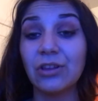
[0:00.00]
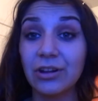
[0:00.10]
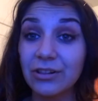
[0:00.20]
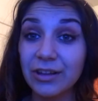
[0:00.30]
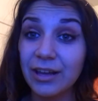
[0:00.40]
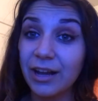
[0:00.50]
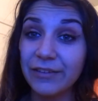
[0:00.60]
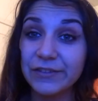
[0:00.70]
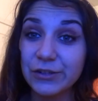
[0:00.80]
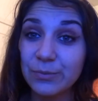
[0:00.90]
Luckily, I
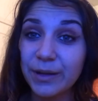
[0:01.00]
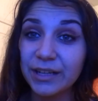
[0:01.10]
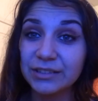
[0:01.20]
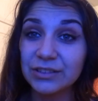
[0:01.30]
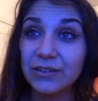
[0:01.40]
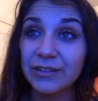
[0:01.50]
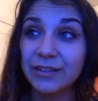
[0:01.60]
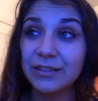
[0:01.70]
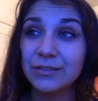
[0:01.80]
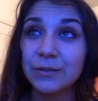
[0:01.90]
have two pants
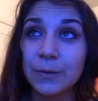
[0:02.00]
on.